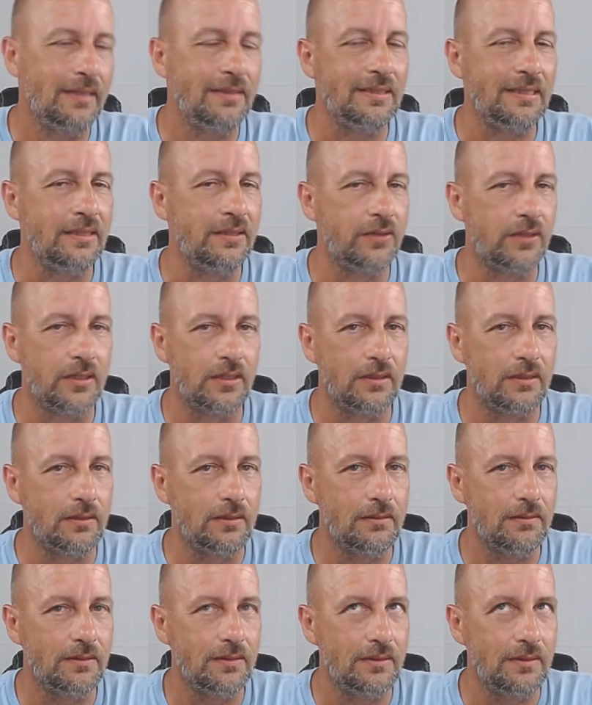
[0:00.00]

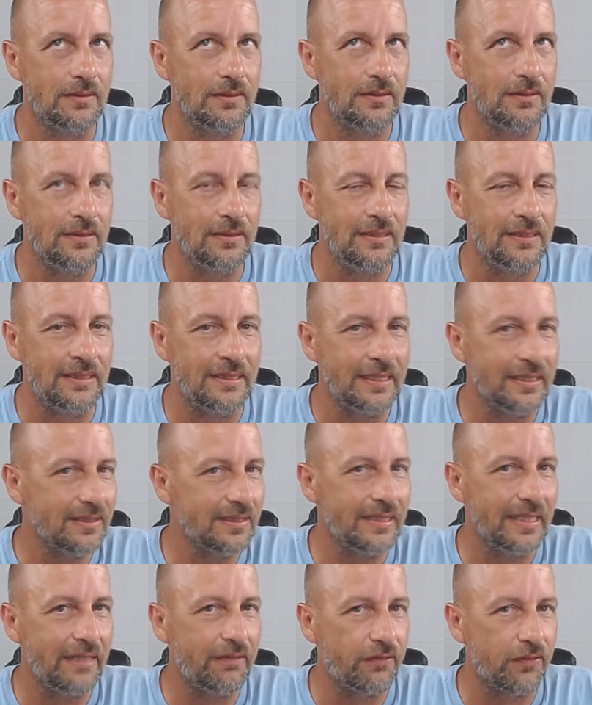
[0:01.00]
either
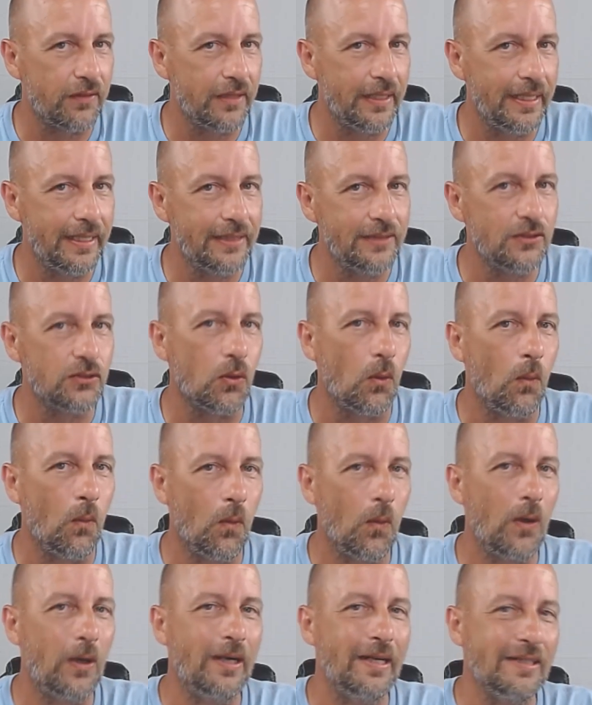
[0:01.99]
Disney Friends
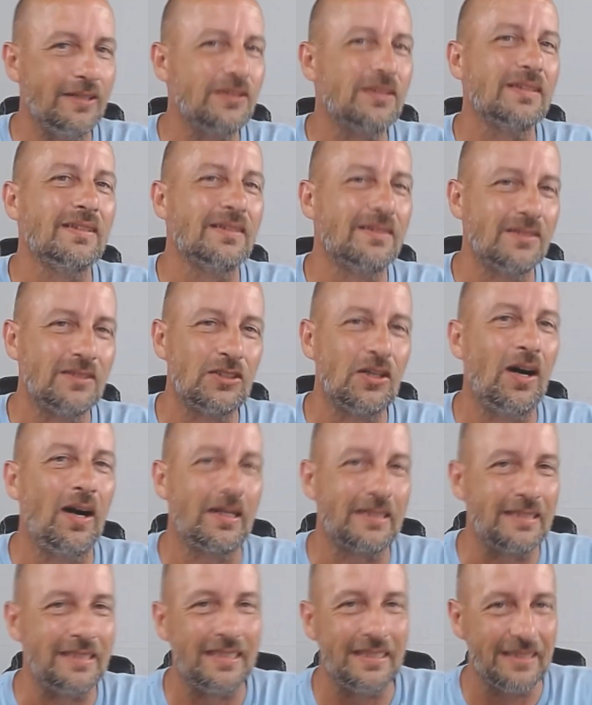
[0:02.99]
or it's
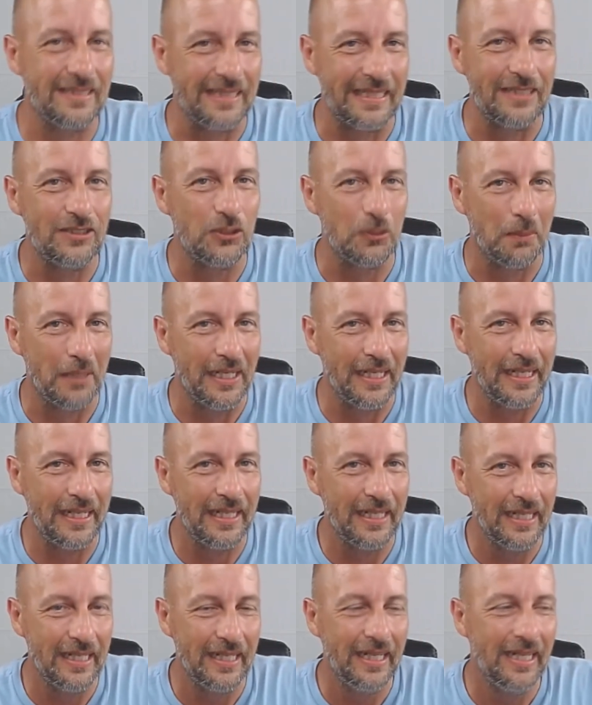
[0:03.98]
Talk Disney to
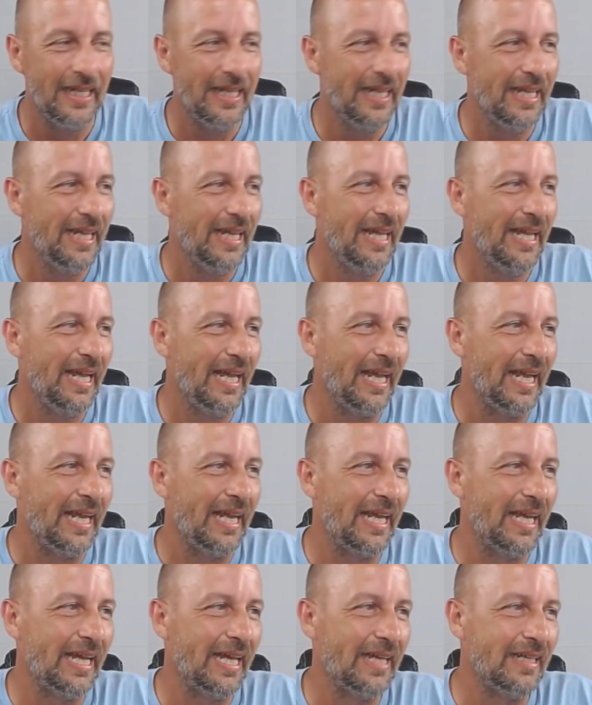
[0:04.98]
Me.
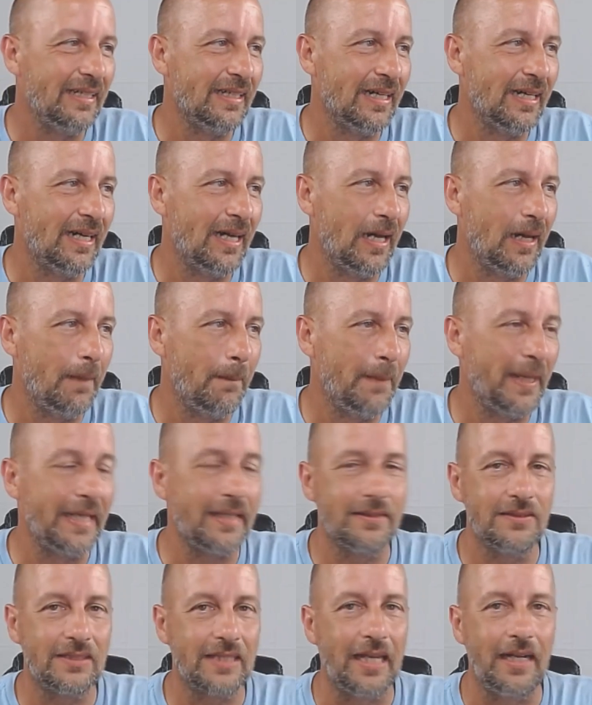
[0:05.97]
And
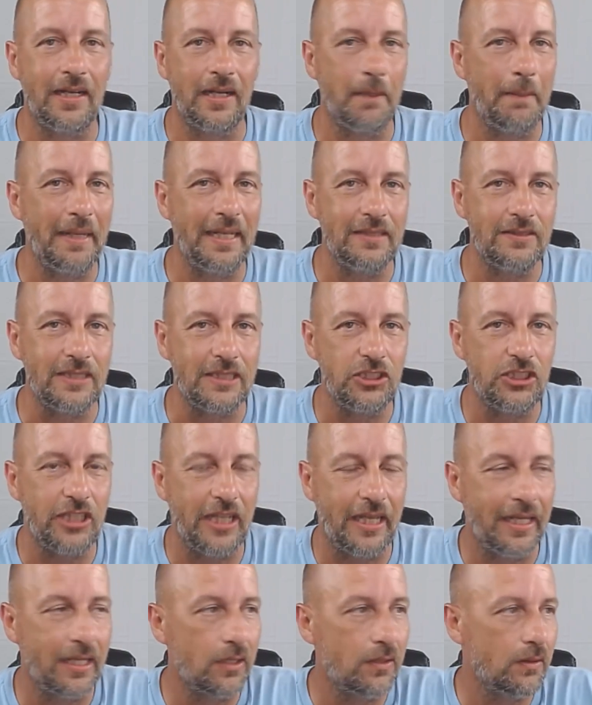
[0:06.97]
Megan's got an amazing
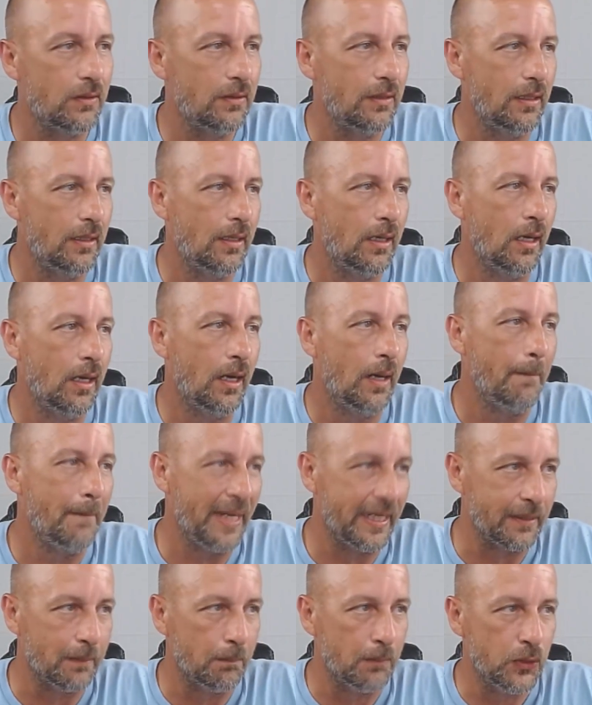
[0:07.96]
channel,
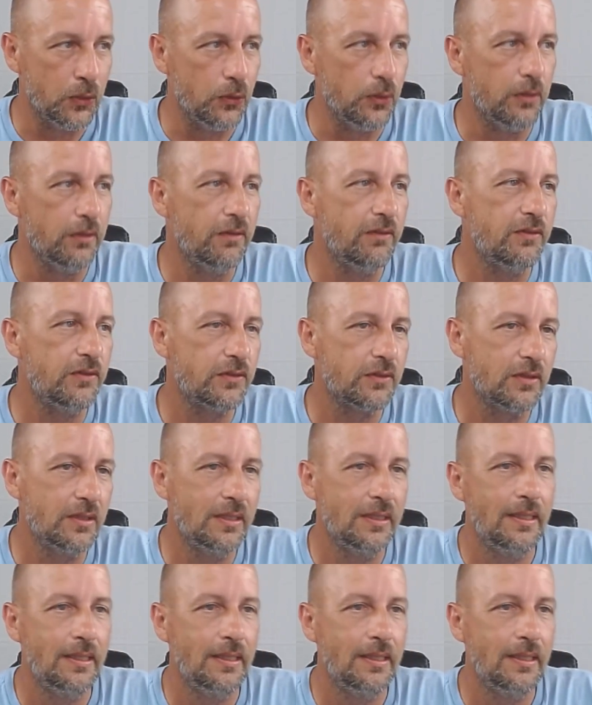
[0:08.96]
Megan Moves.